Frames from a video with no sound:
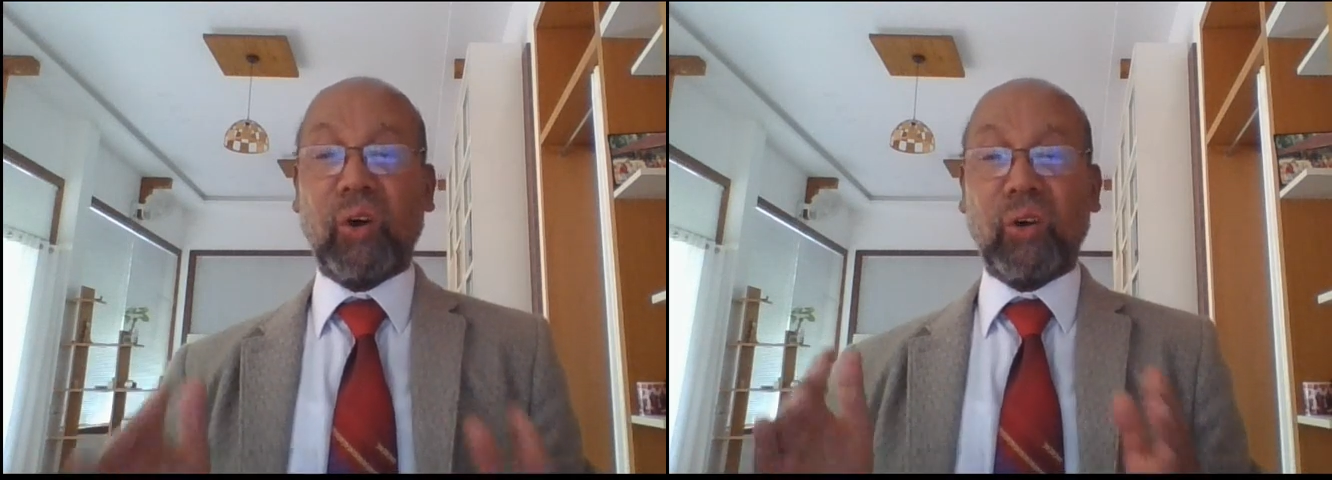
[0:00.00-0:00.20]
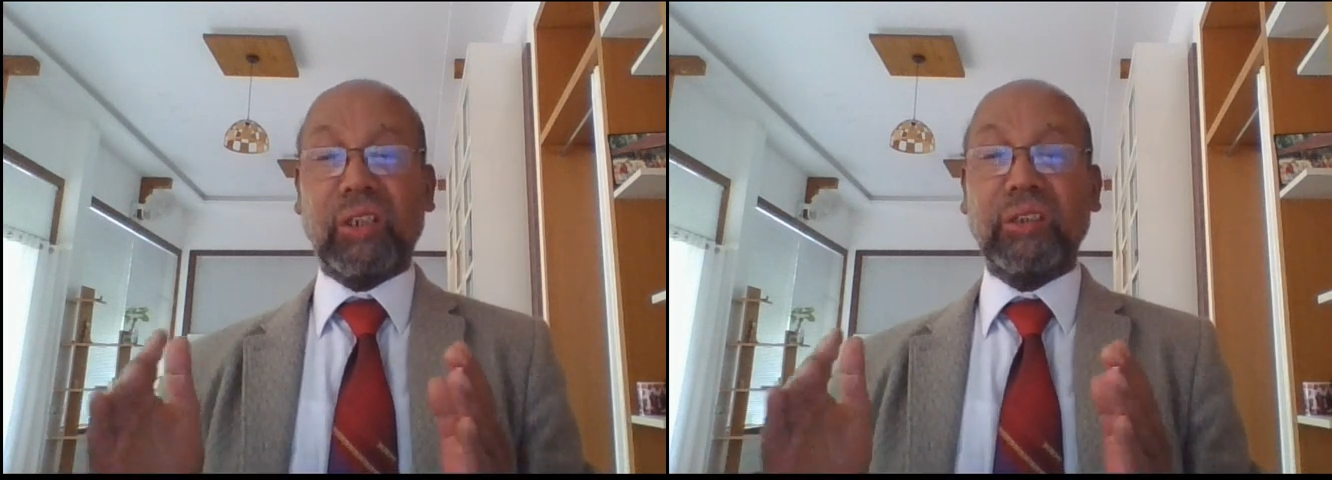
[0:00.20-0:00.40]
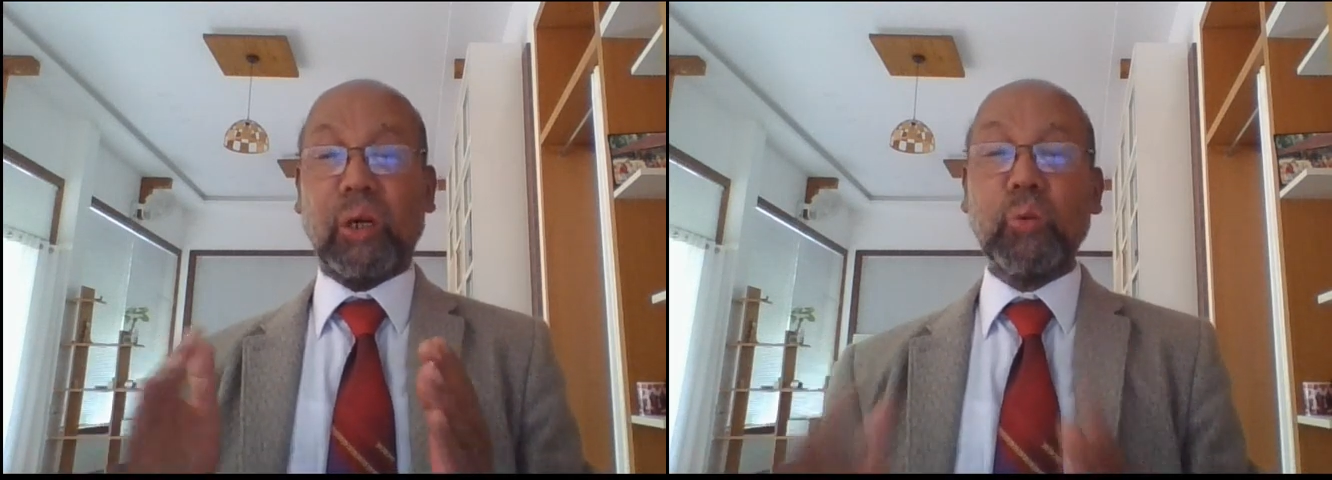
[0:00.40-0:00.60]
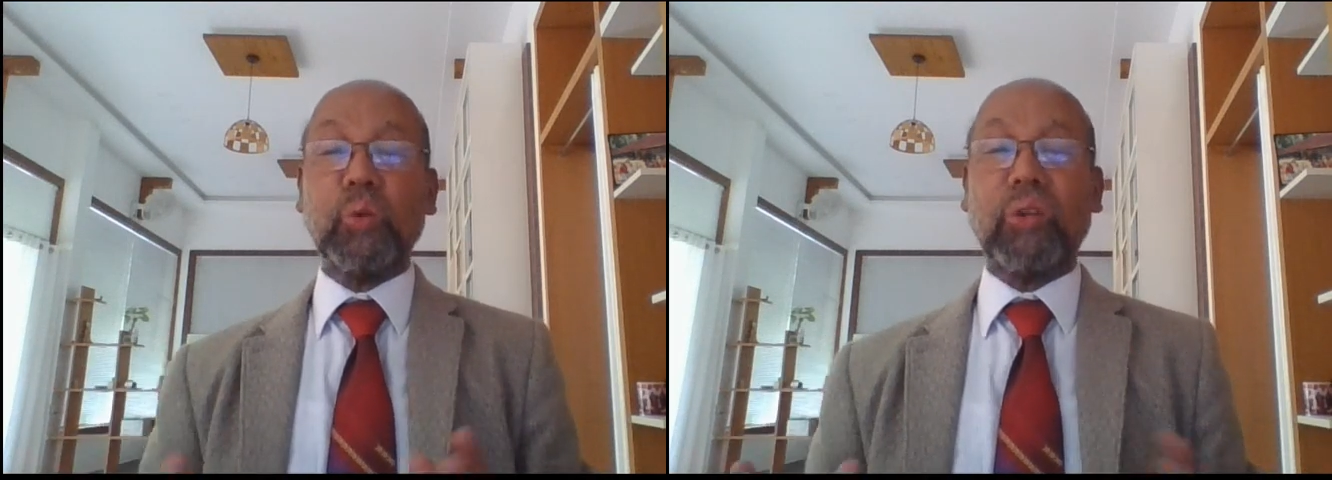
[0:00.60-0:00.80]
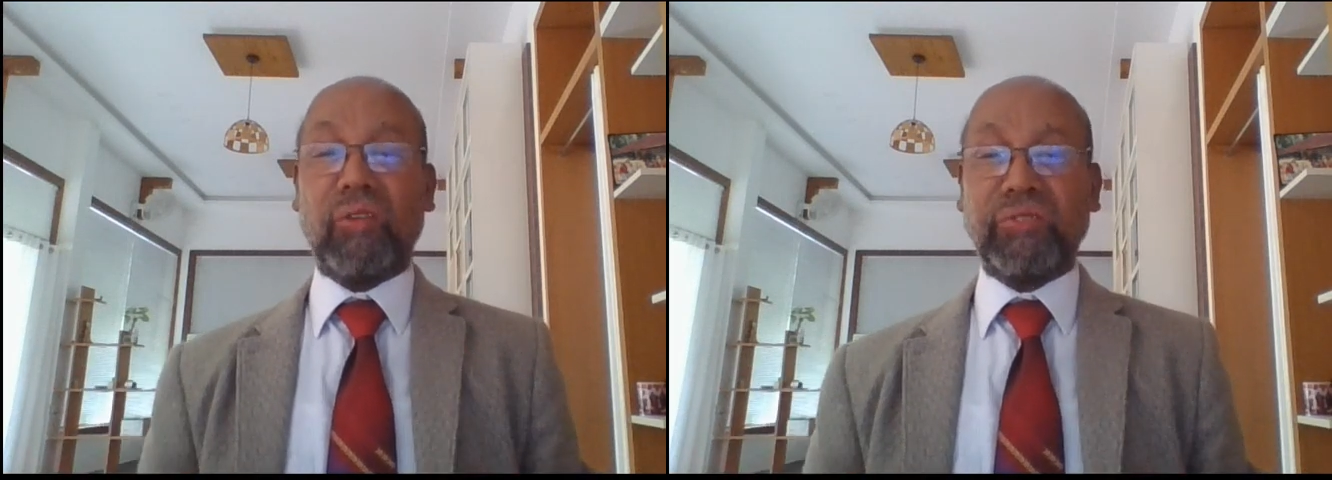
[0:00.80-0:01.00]
or the
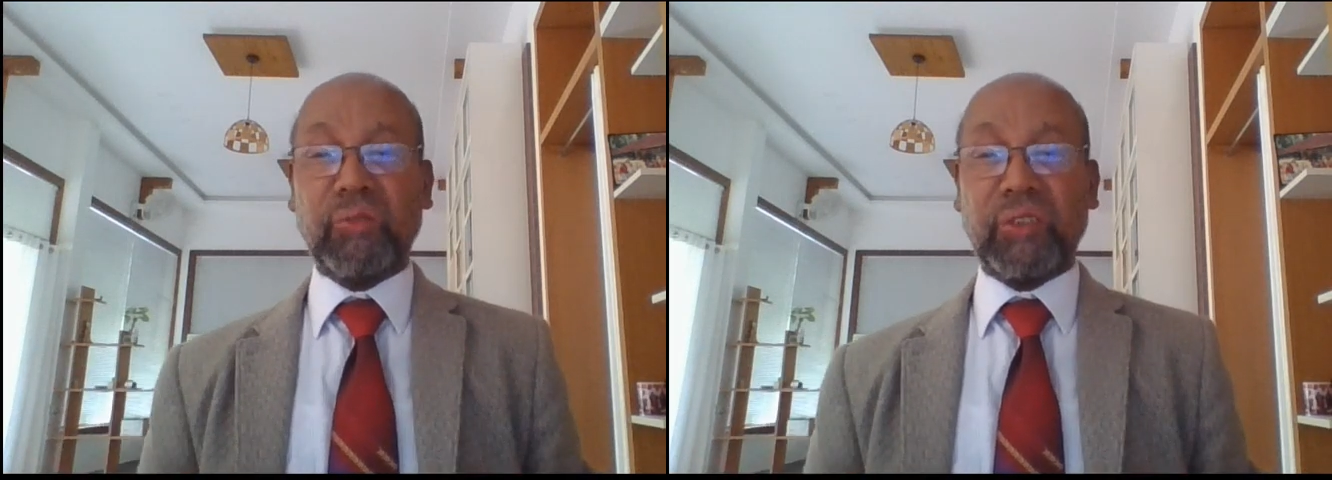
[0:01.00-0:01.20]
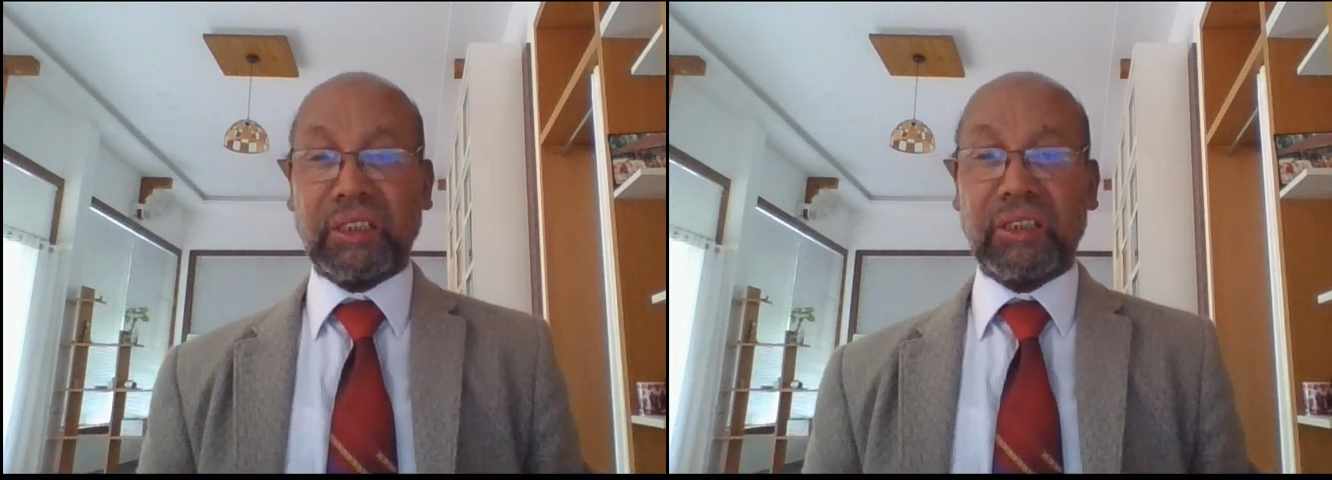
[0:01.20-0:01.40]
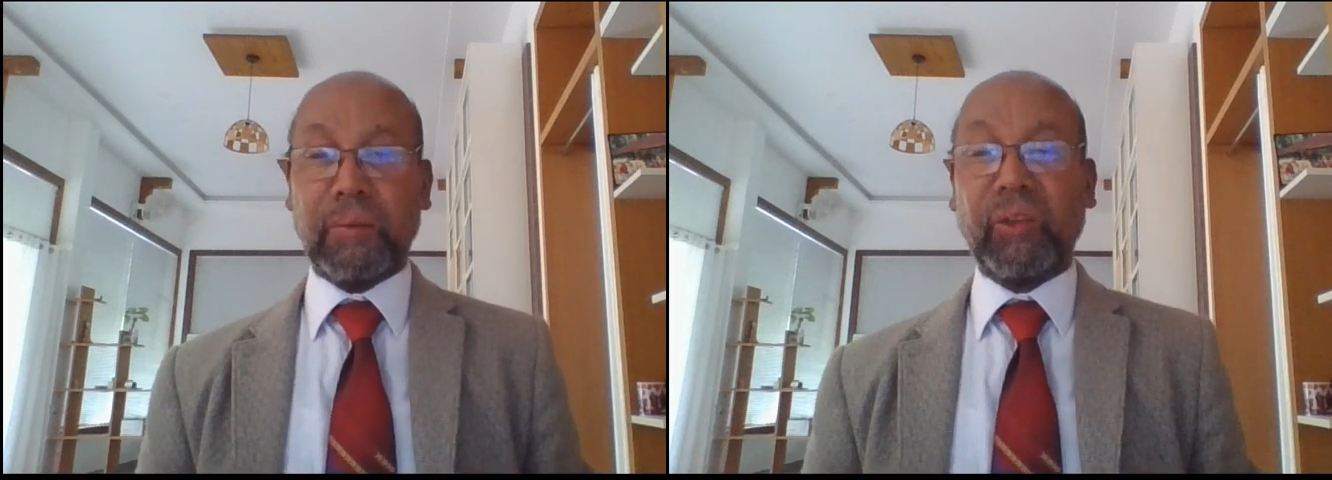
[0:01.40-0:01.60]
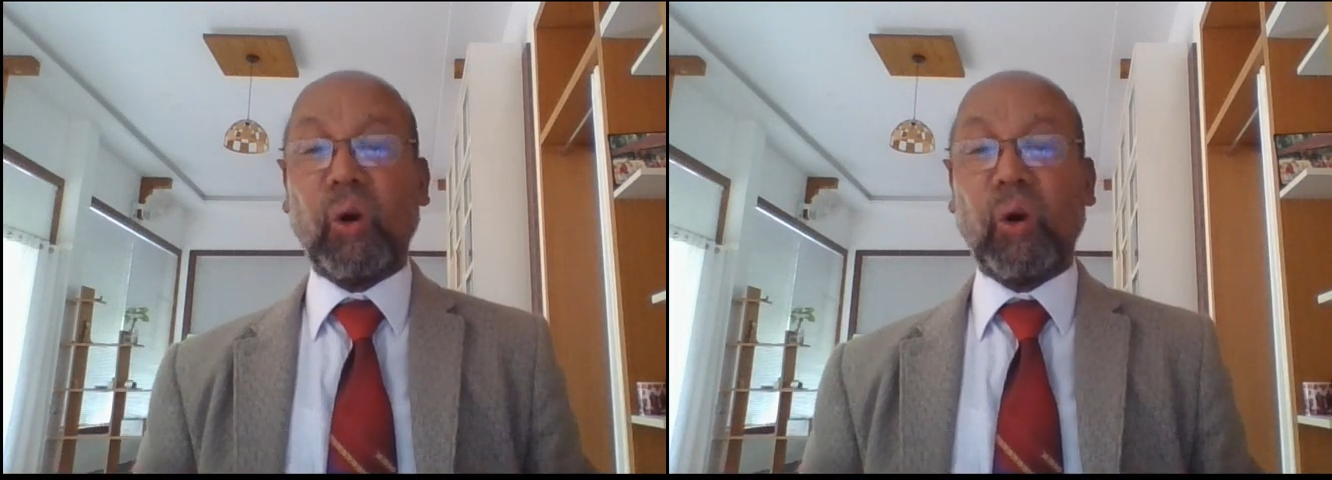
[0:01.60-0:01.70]
root of the word,